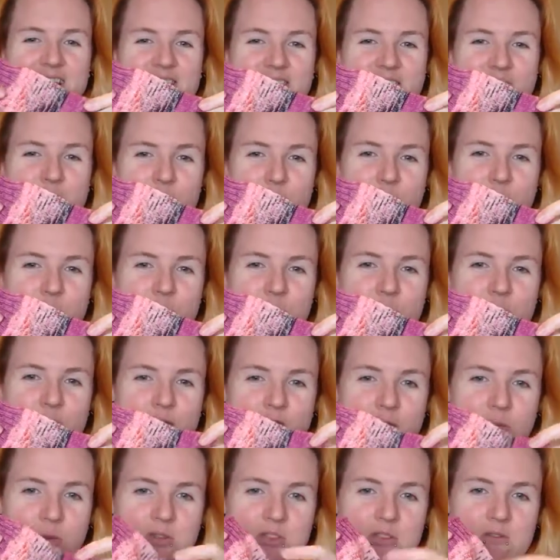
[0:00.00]
So
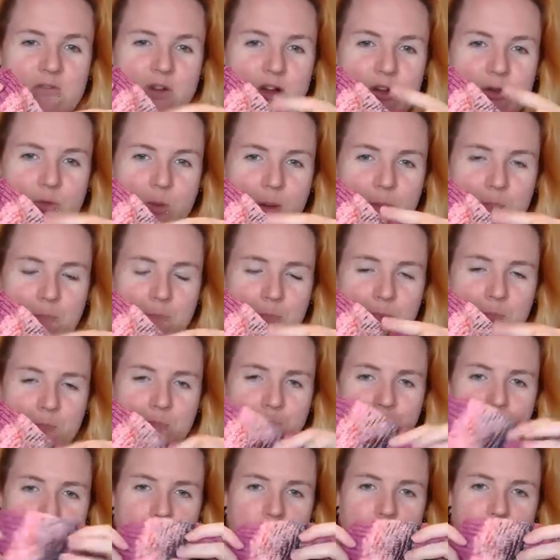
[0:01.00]
this was the first one,
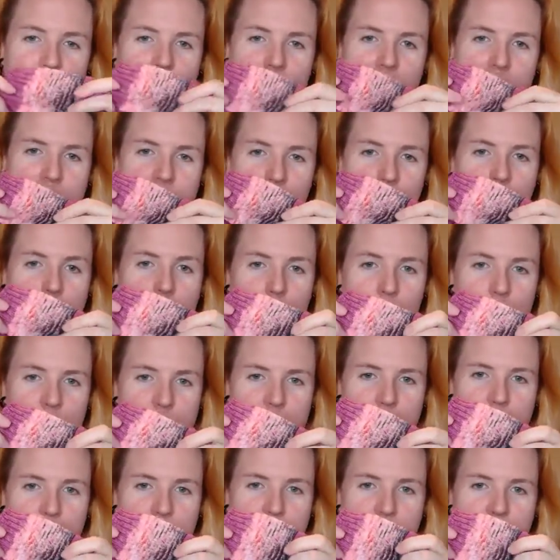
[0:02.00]
and I'll
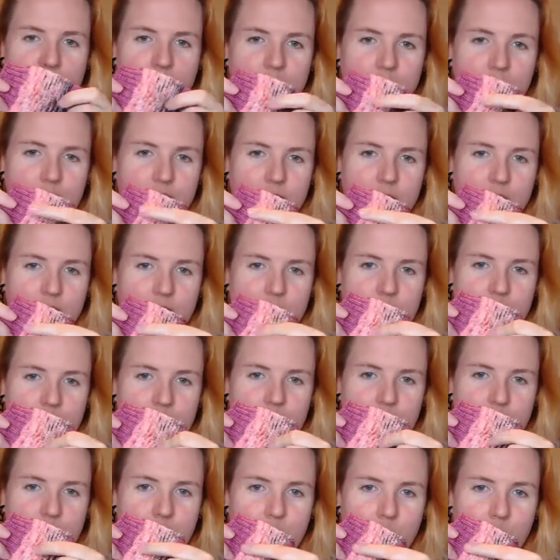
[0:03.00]
always remember that because there
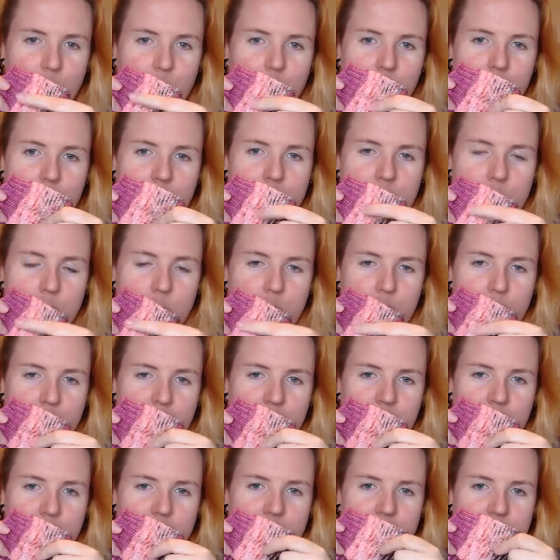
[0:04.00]
is way more
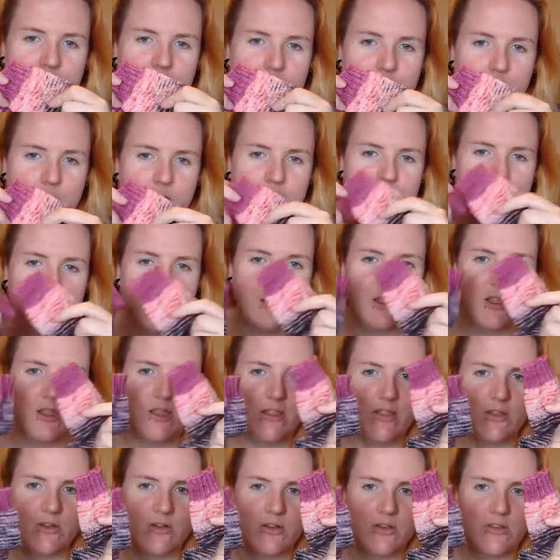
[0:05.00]
pink at this one
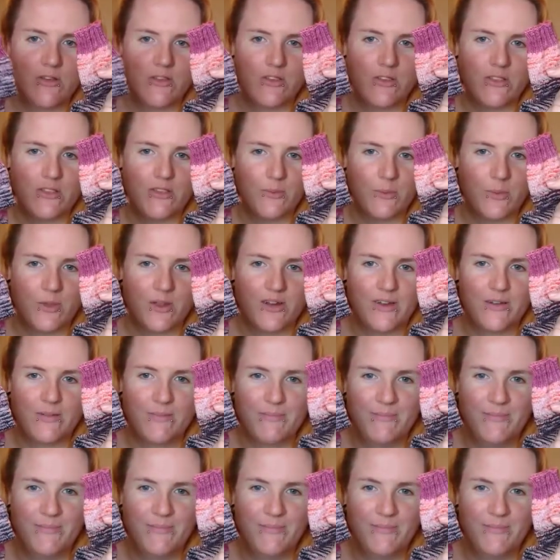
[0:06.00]
than there is in this one.